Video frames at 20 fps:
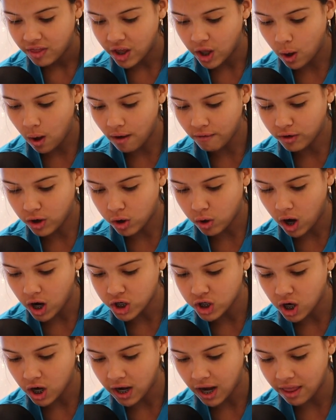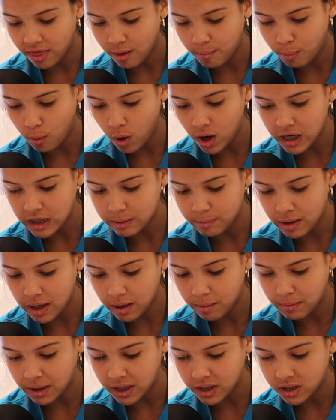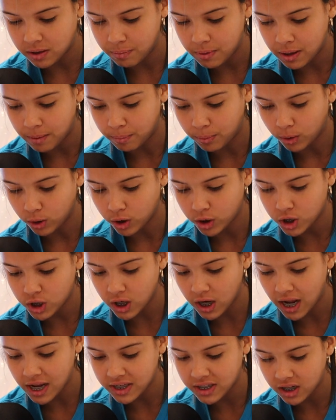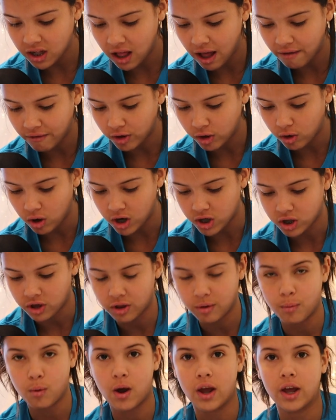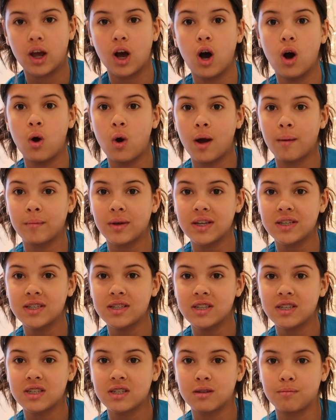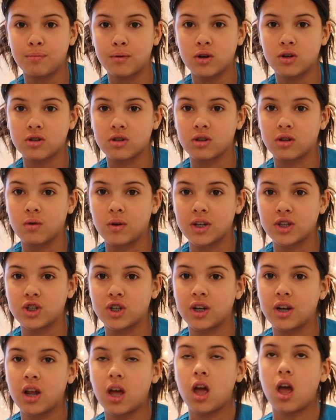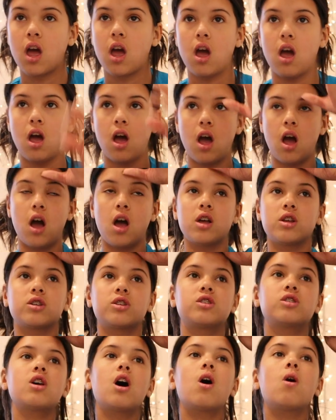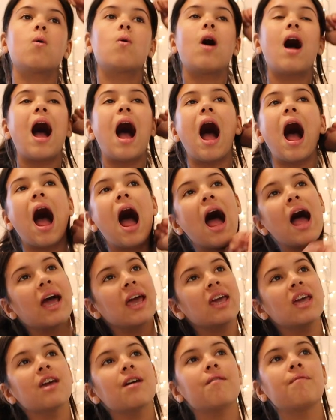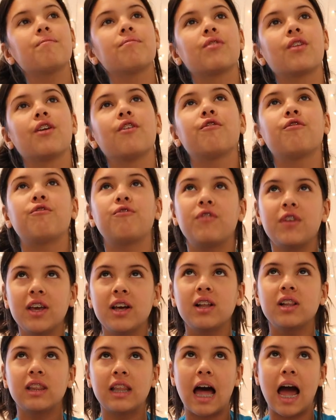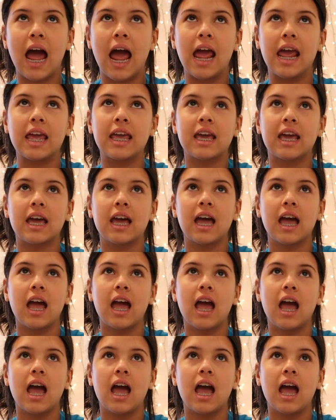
that you have a crush on, and the boy is being mean to people. Should I still have a crush on the boy? Oh, I'm guessing this is a personal question. So I feel like